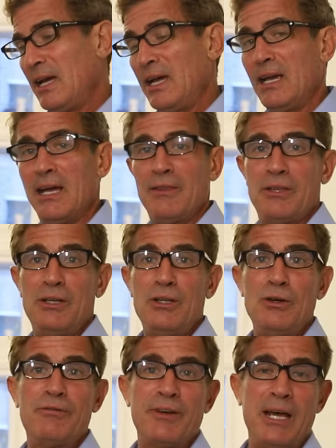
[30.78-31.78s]
and the
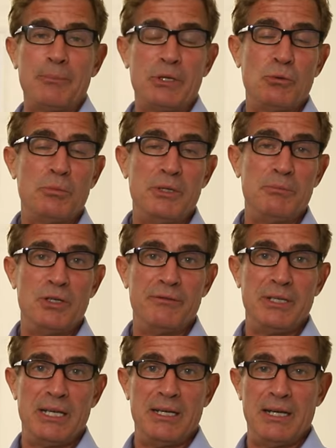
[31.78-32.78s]
new family will be
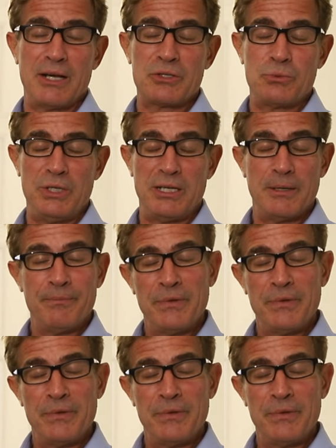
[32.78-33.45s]
moving in next week.